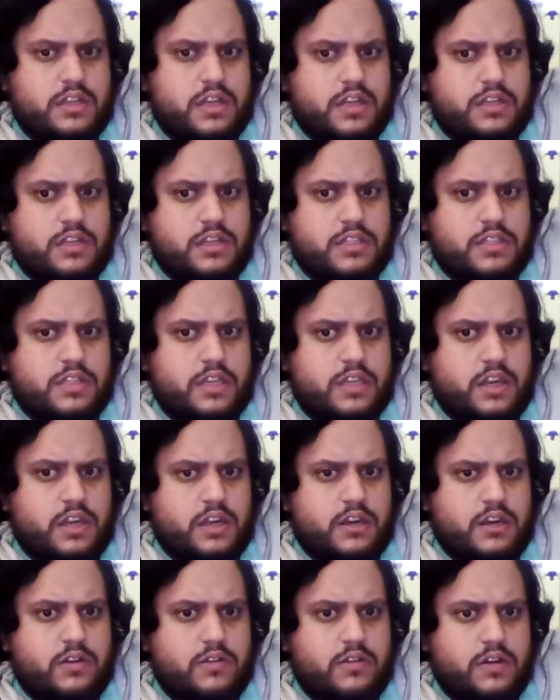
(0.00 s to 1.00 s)
just so
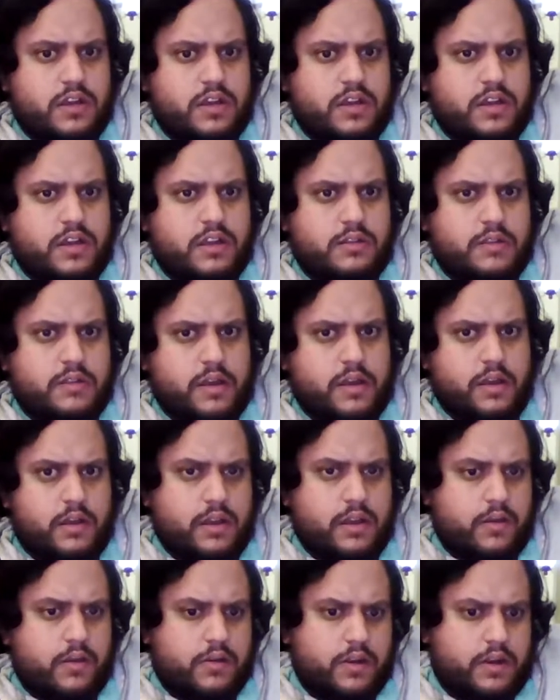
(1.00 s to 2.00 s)
you know, I
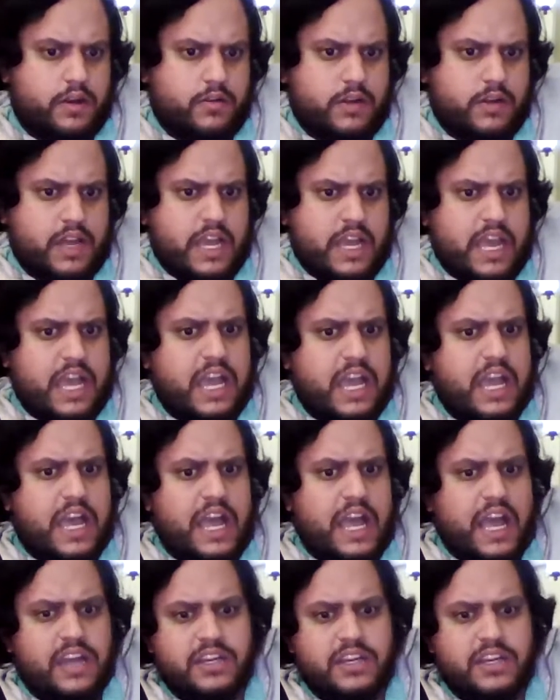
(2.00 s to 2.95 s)
want to know, how do you do